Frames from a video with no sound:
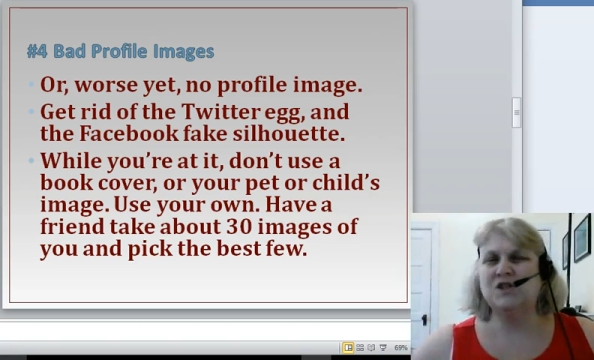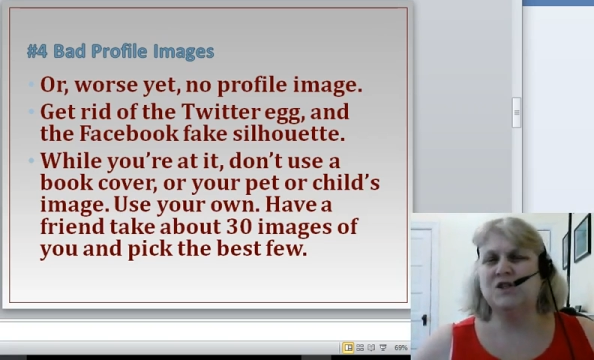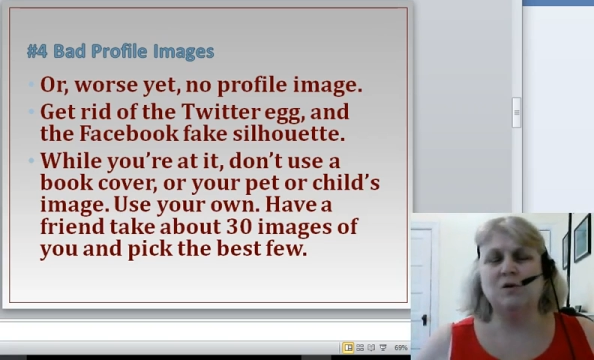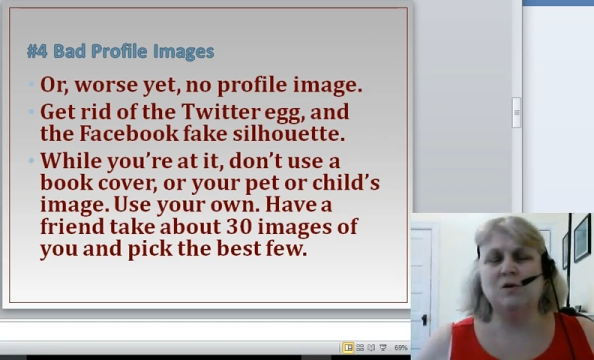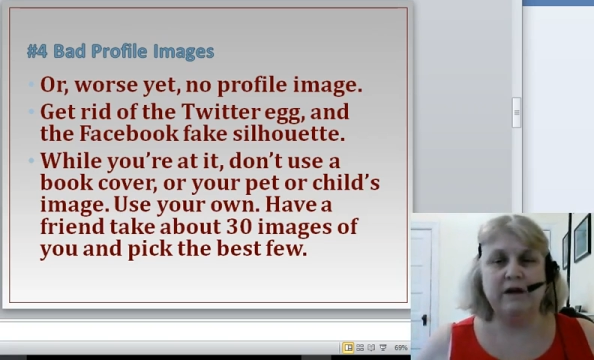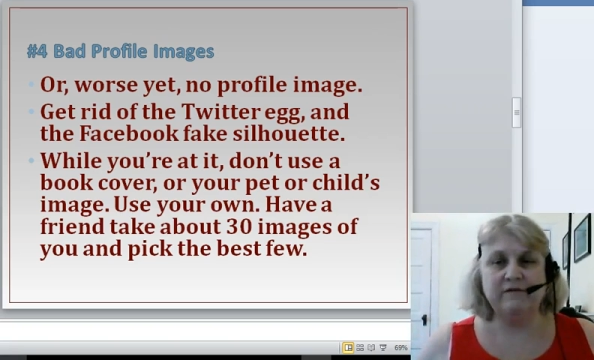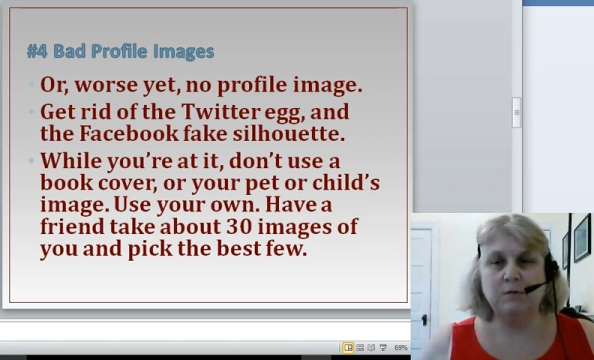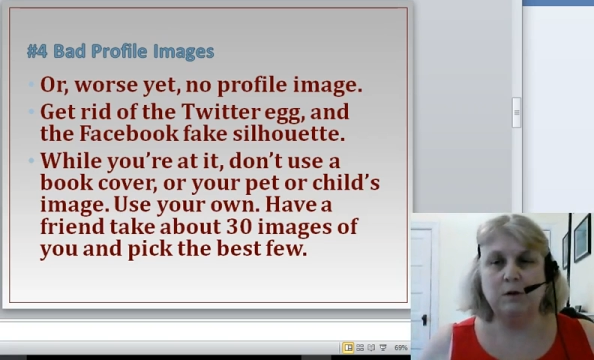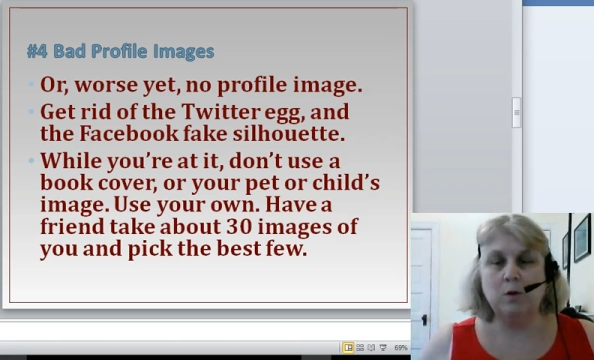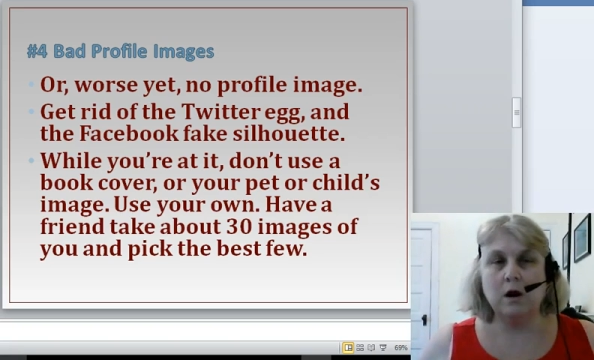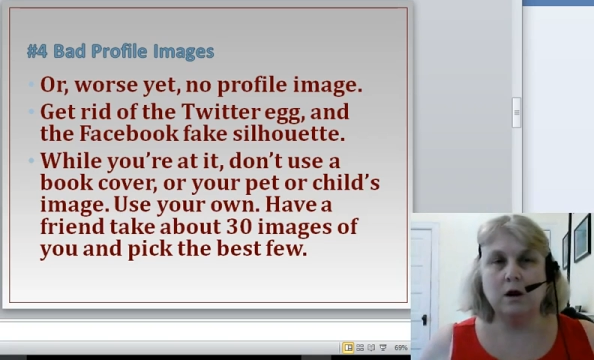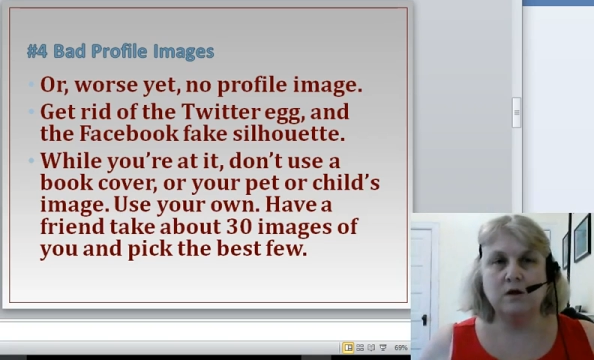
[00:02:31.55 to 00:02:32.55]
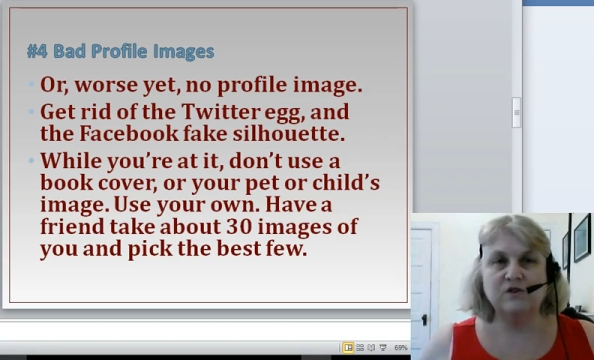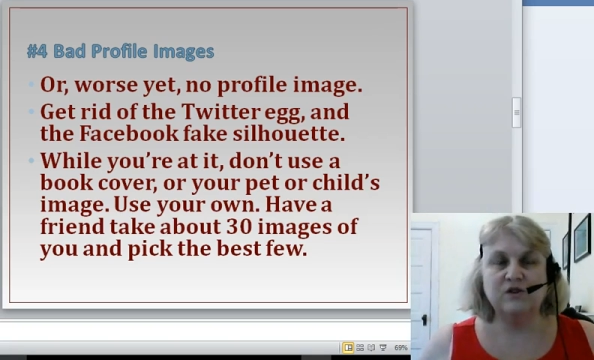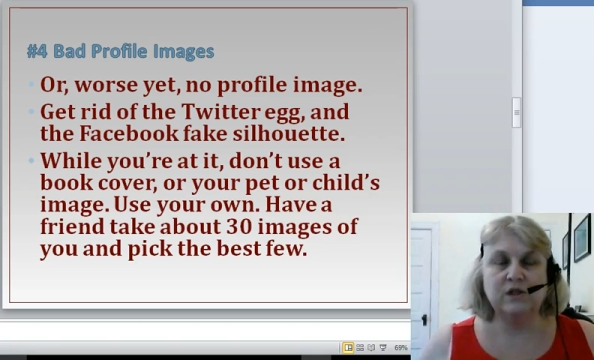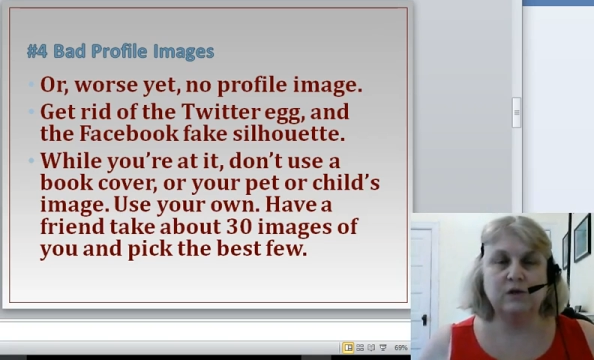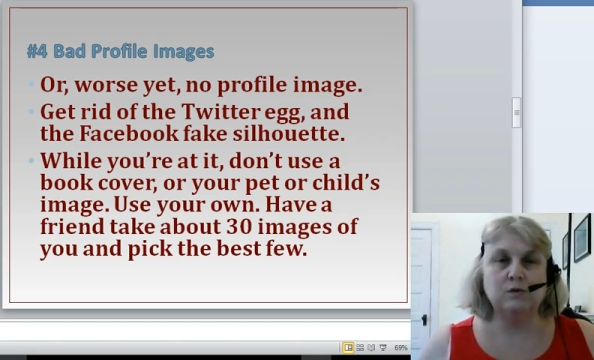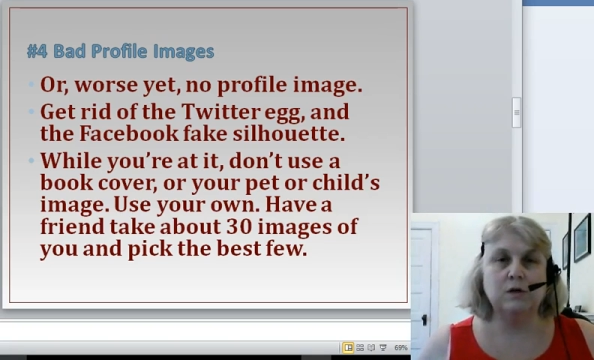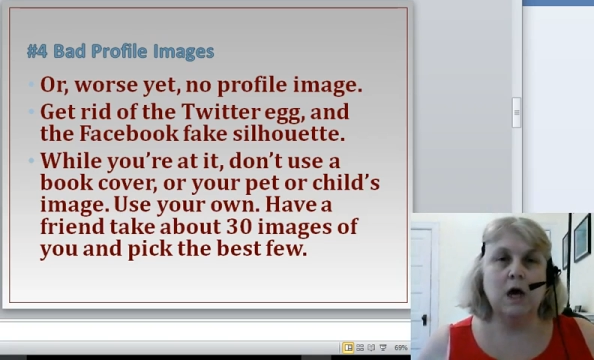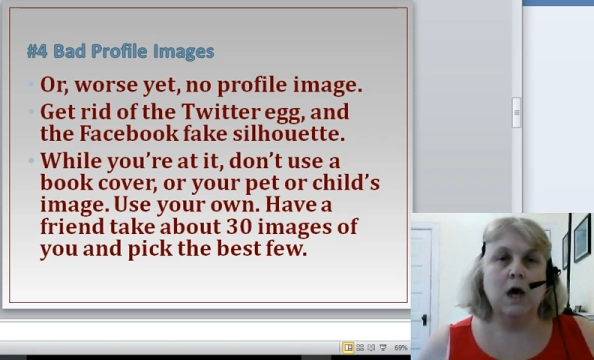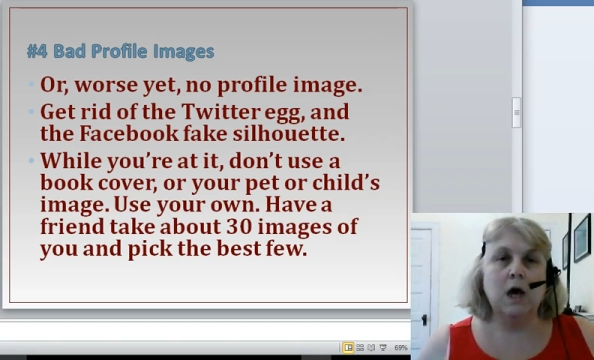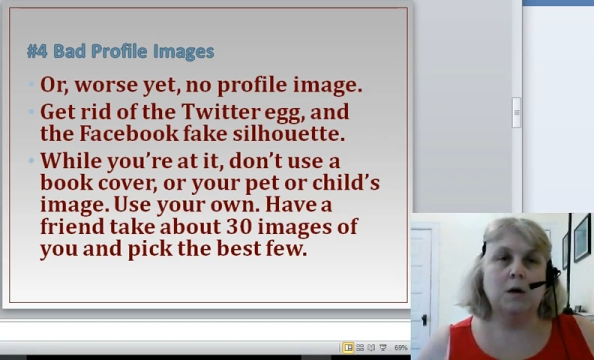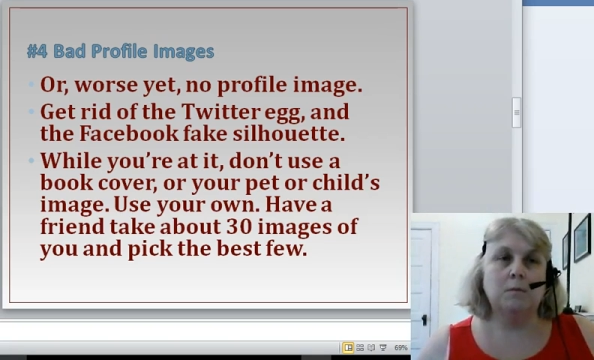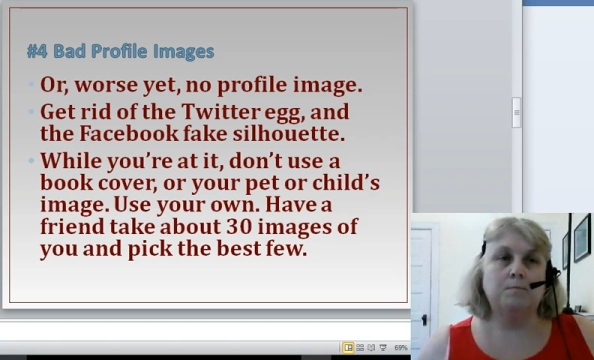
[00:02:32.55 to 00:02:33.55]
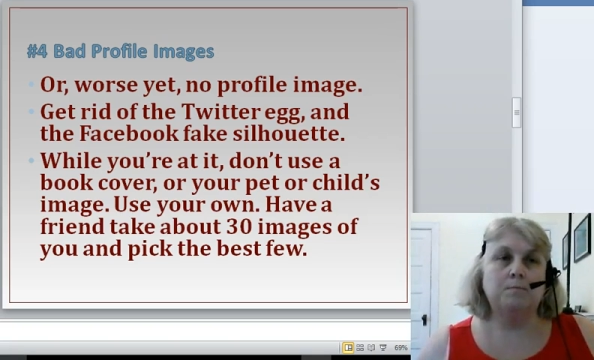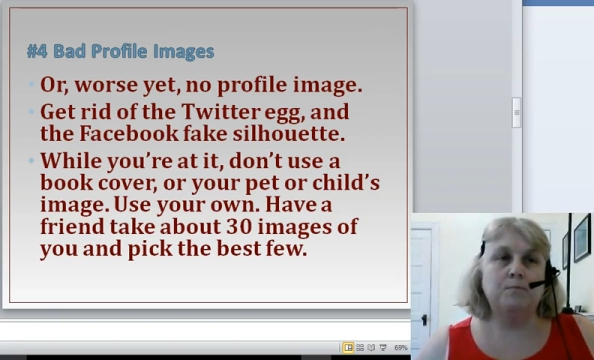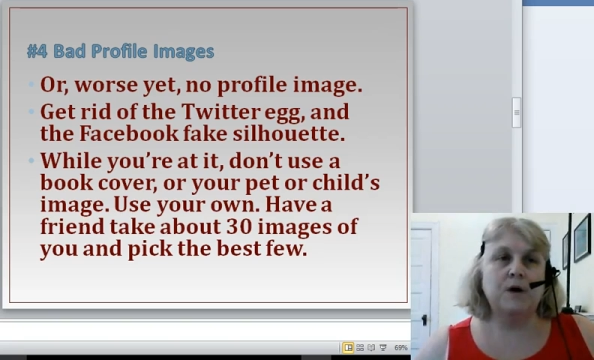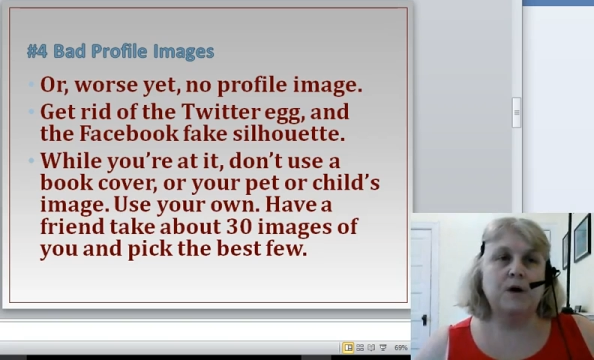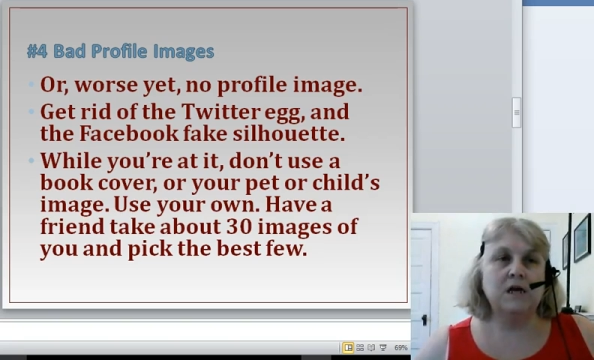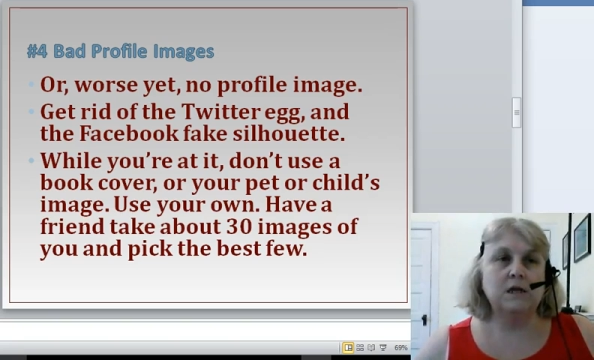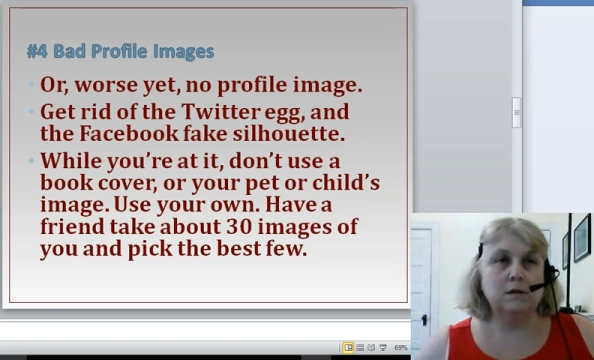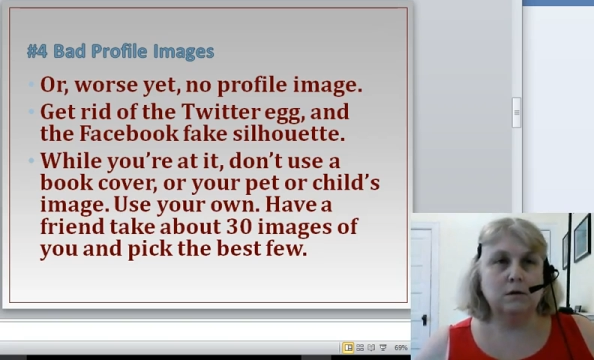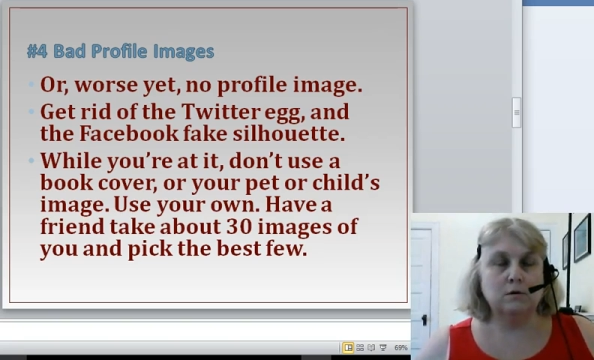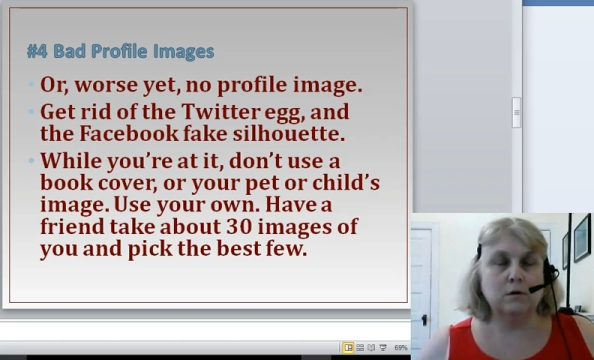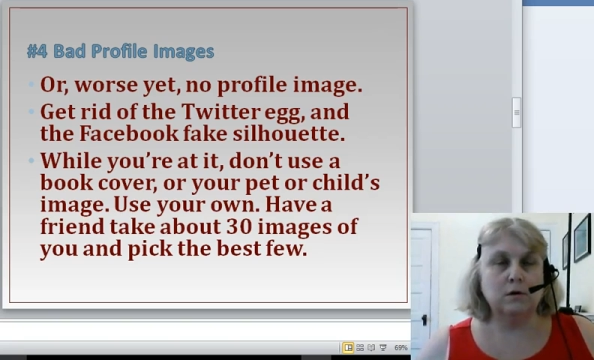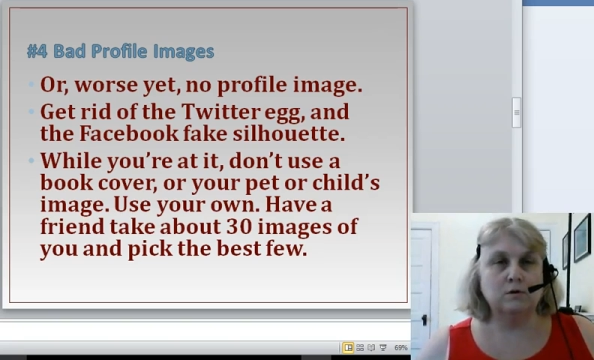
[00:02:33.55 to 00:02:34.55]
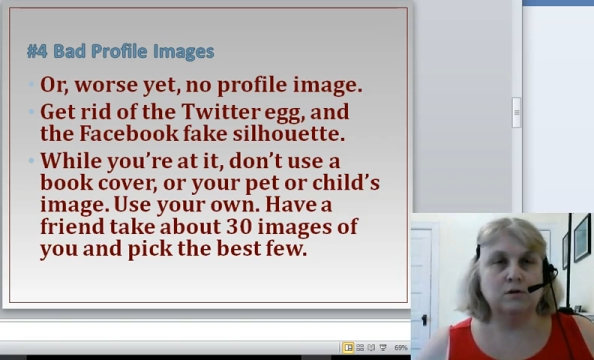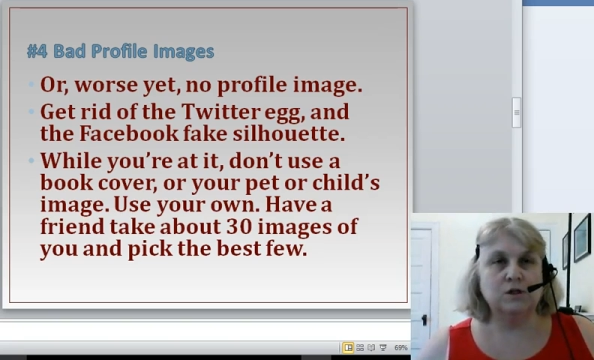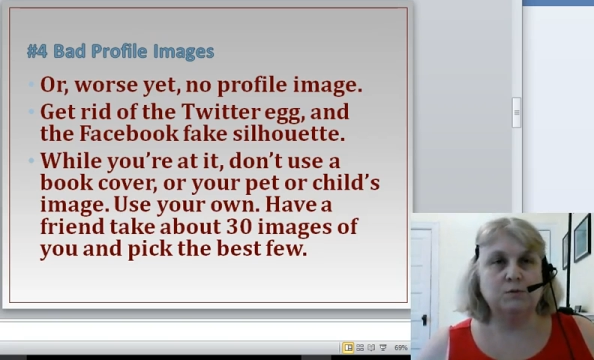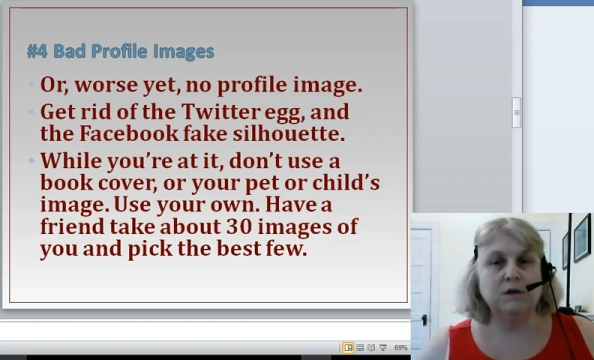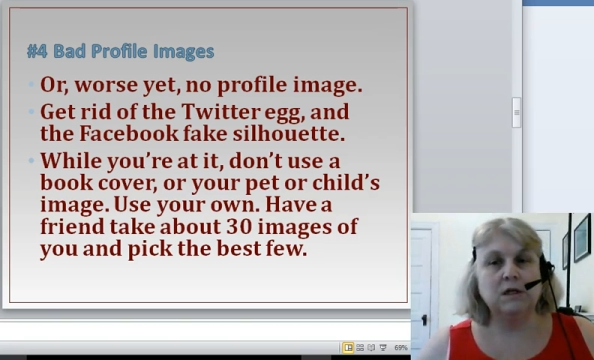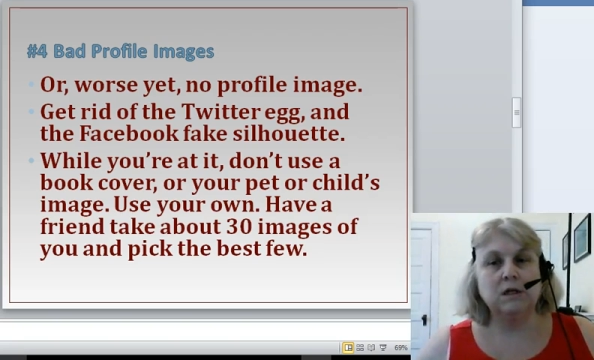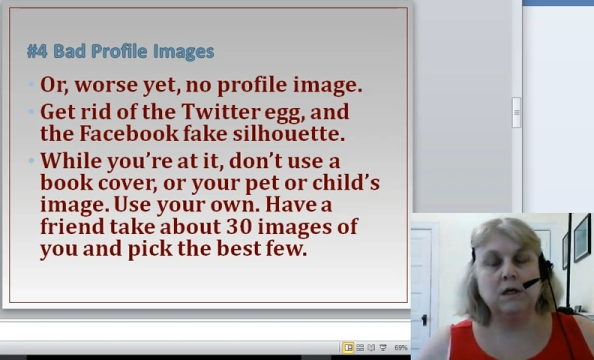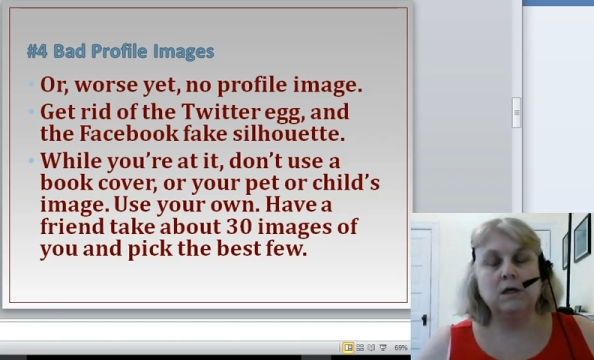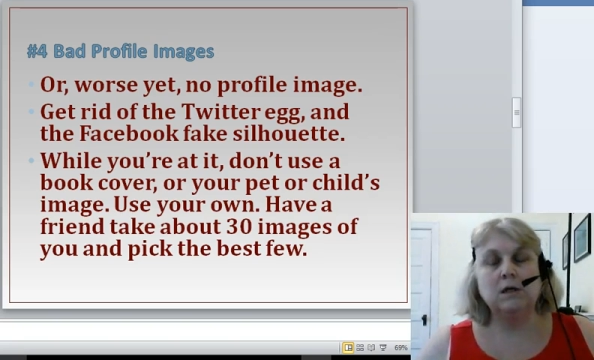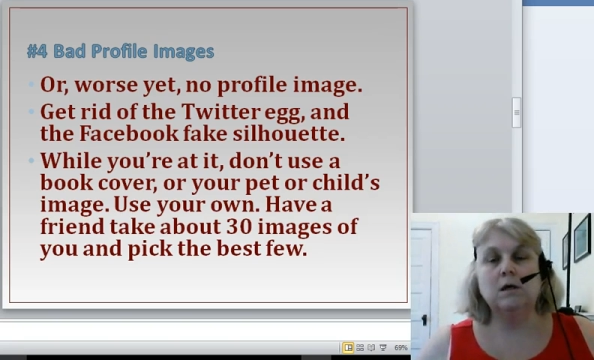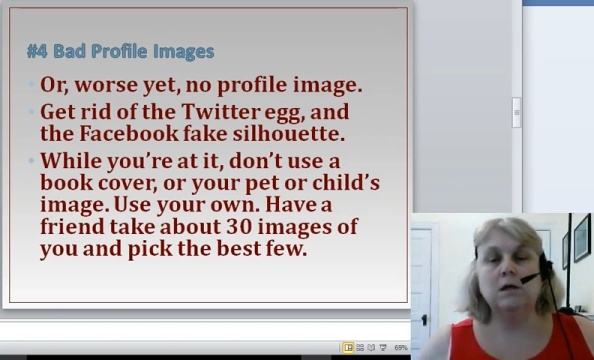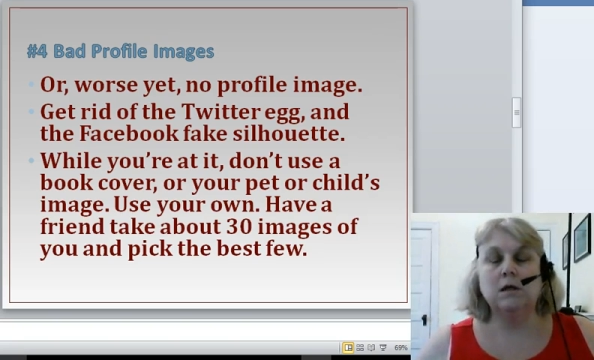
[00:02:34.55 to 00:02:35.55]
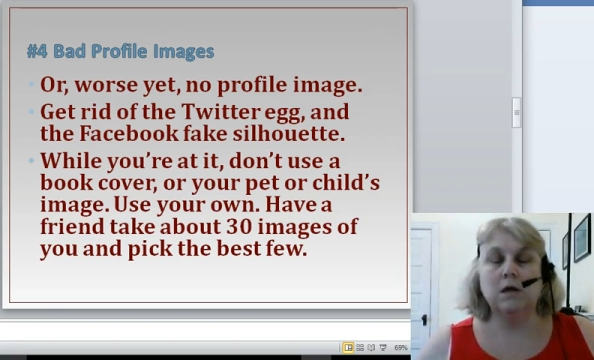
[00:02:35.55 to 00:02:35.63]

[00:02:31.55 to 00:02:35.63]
You don't have to be wearing a suit, but your clothes should be clean.